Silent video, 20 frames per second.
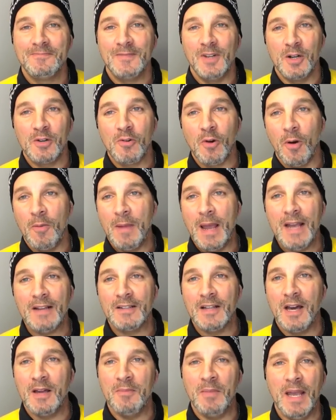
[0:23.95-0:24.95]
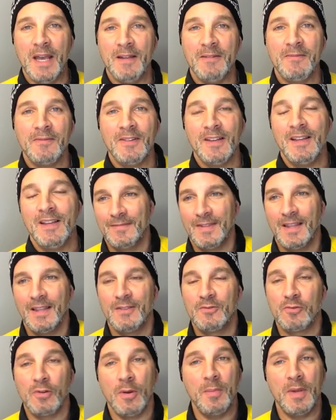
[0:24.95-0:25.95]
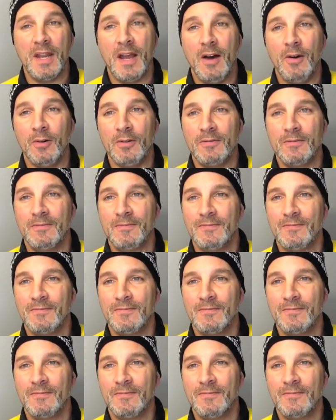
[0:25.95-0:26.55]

a Cro-Magnon man. Trim it out.